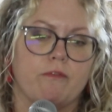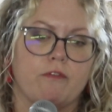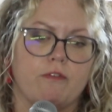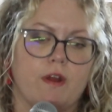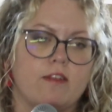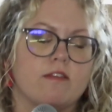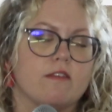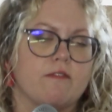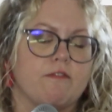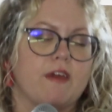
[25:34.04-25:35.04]
friends
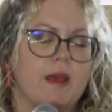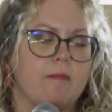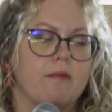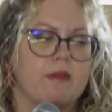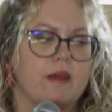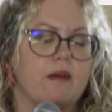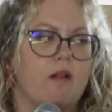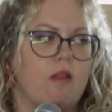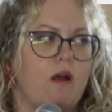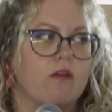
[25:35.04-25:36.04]
and family
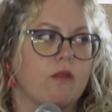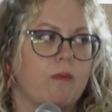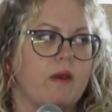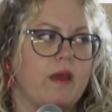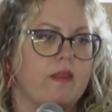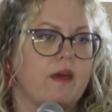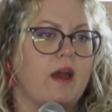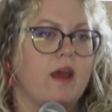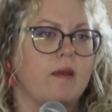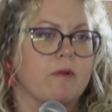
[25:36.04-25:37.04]
along the way that
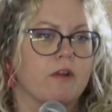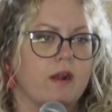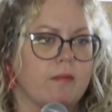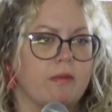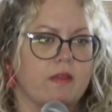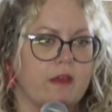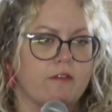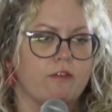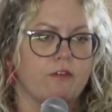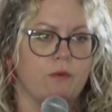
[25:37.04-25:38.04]
I am incredibly
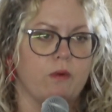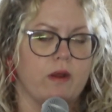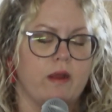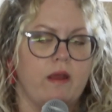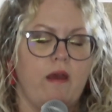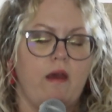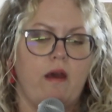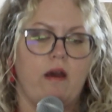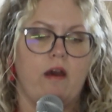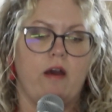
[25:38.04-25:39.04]
thankful for,
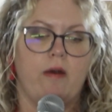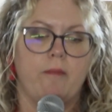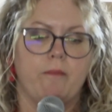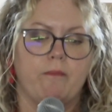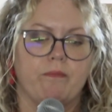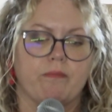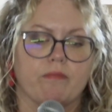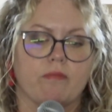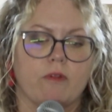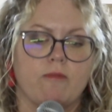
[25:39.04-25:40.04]
um,
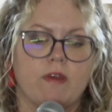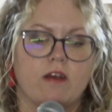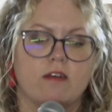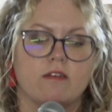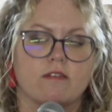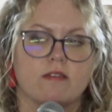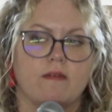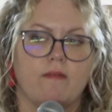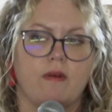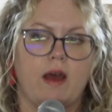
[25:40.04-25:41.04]
because
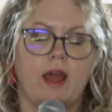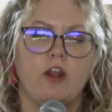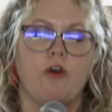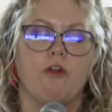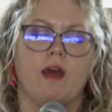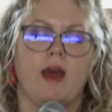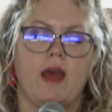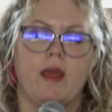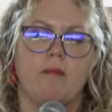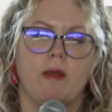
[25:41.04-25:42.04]
I know that
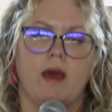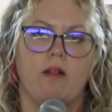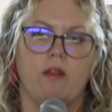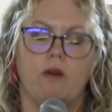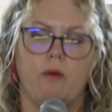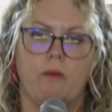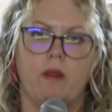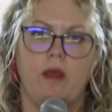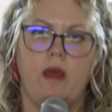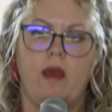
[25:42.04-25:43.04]
I am not alone.
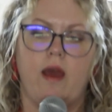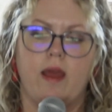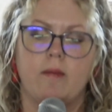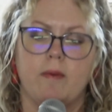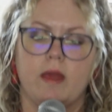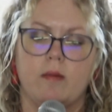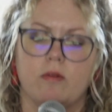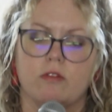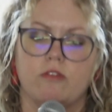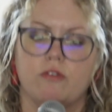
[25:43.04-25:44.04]
I am
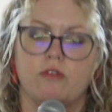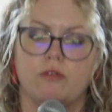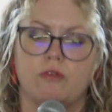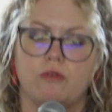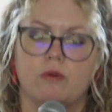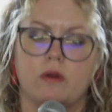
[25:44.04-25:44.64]
able to